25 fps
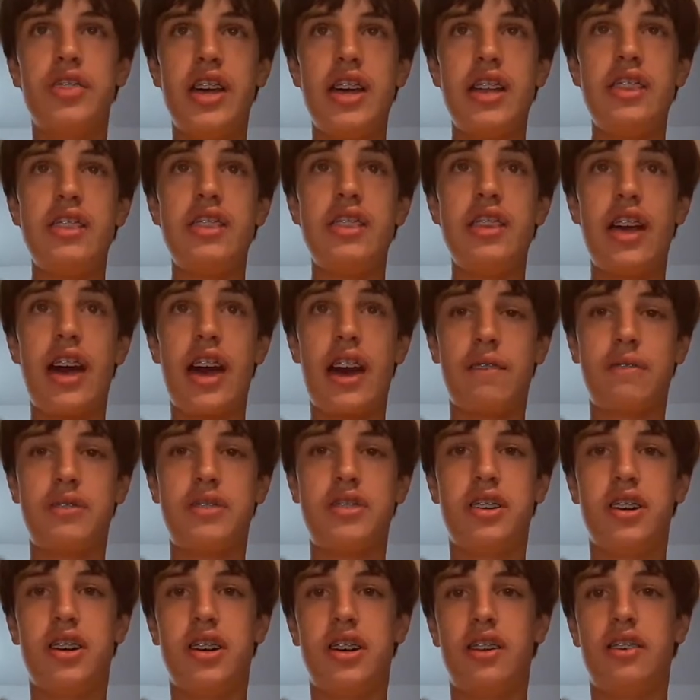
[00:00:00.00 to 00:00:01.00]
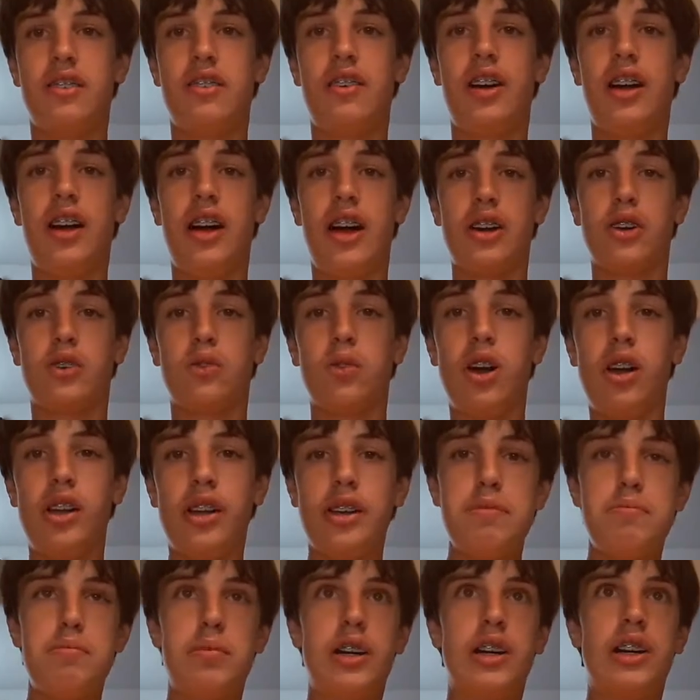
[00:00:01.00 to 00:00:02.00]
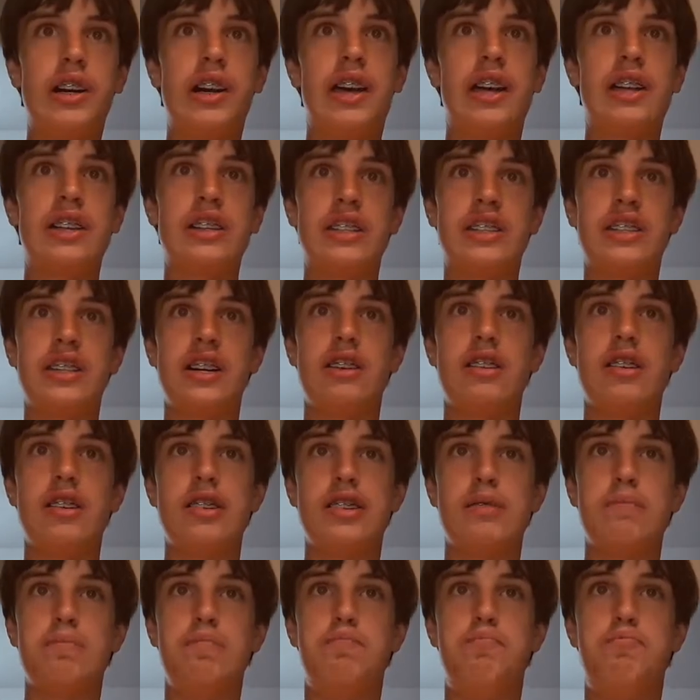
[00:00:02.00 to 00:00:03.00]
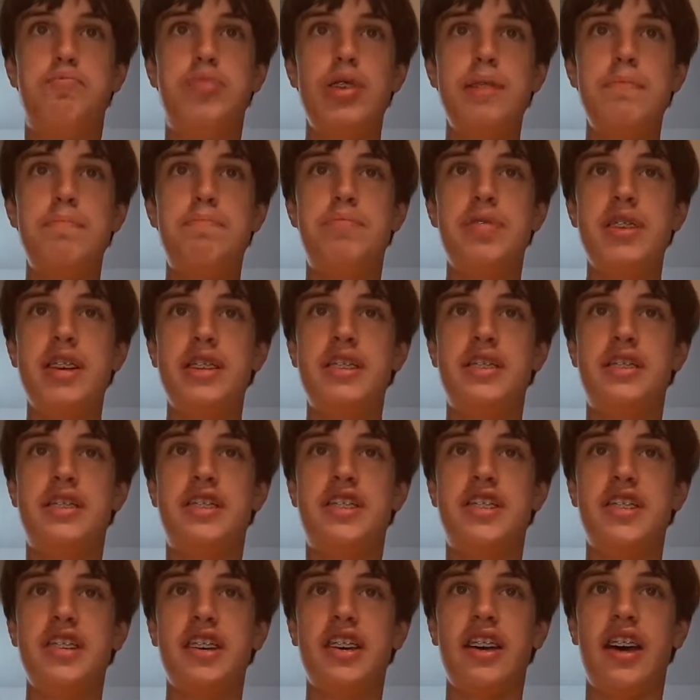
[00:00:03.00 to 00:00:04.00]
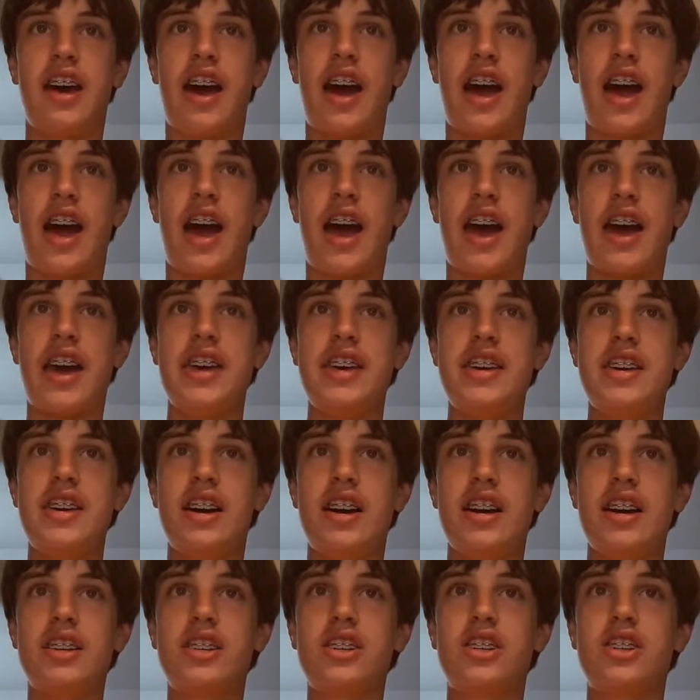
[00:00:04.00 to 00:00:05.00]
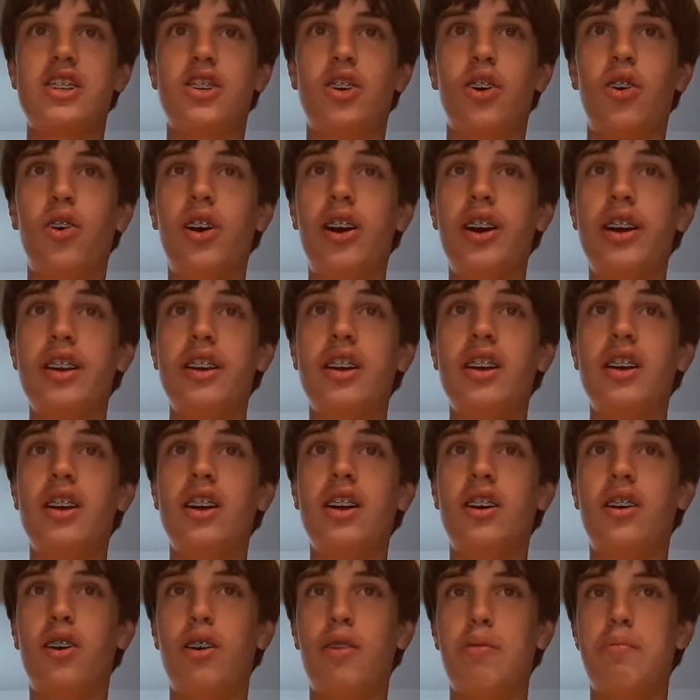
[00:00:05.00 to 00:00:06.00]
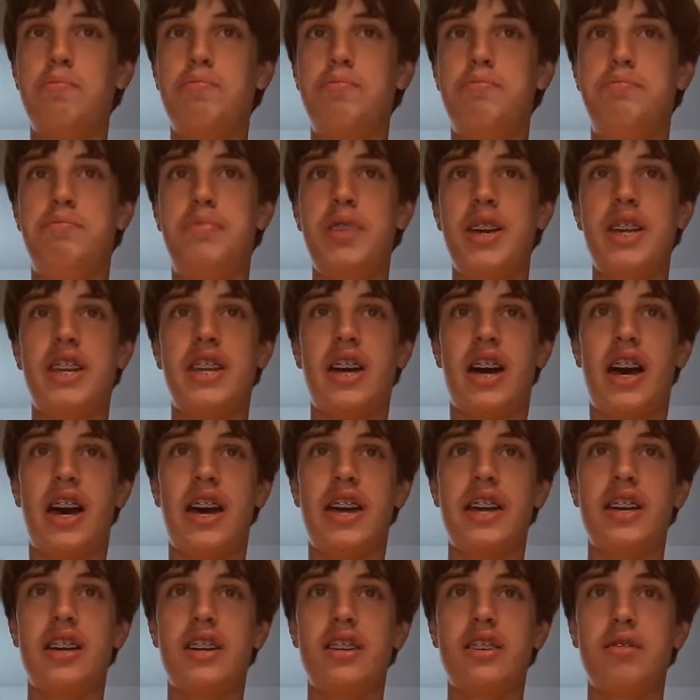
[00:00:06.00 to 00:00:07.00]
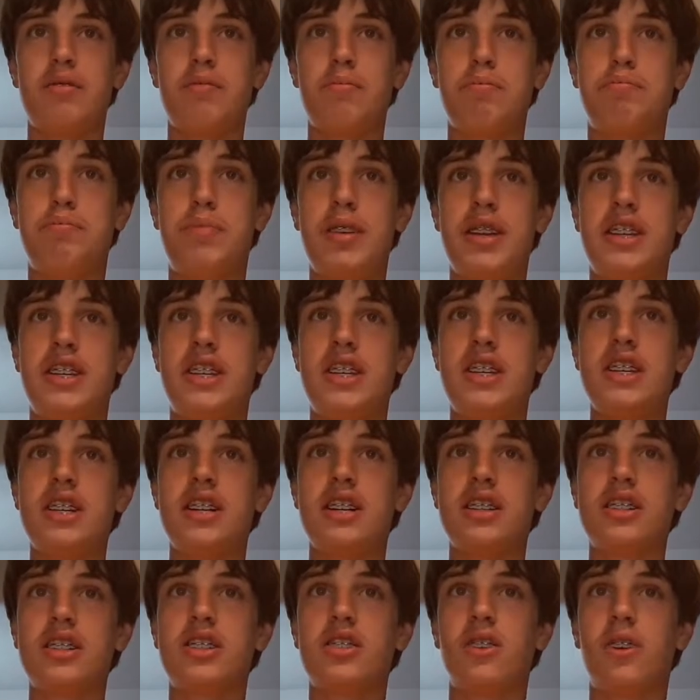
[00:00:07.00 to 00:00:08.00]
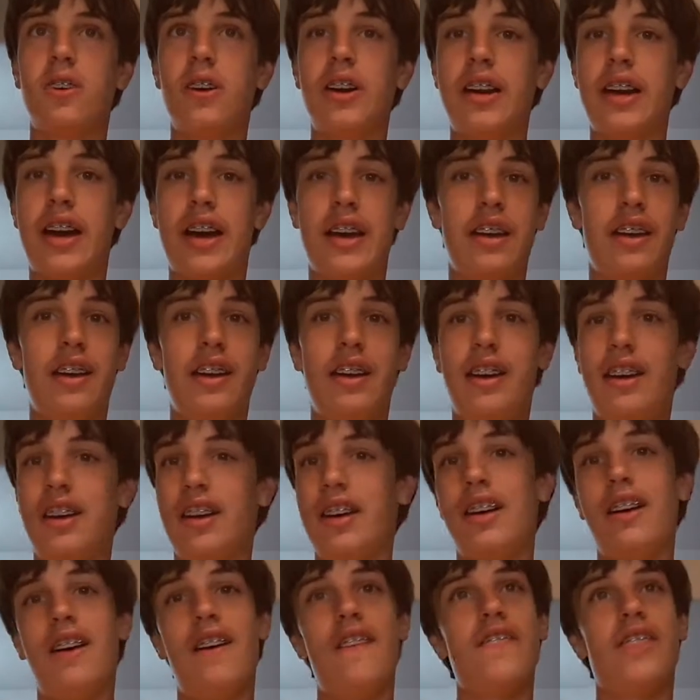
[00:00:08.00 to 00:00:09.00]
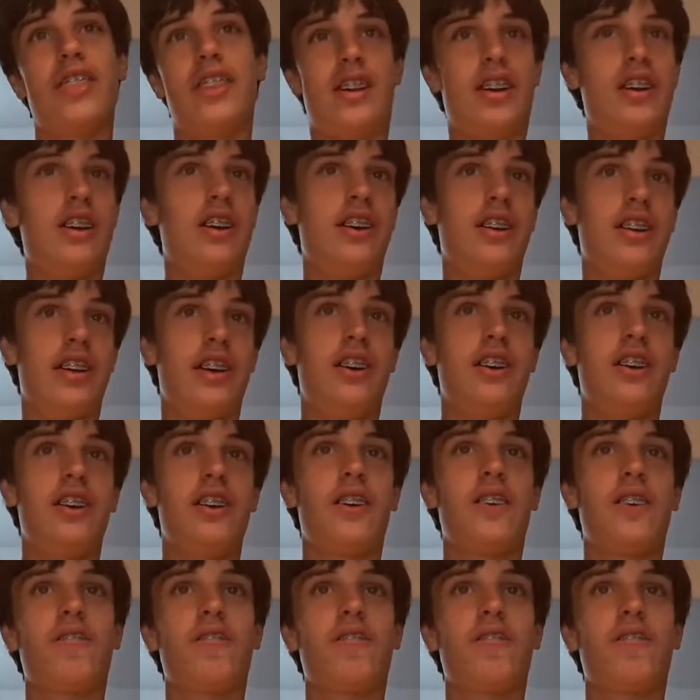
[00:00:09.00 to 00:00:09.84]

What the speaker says: Then after, Btoum-Roumada, there's Bidhayan chord, or Bidhayan chord, I don't know.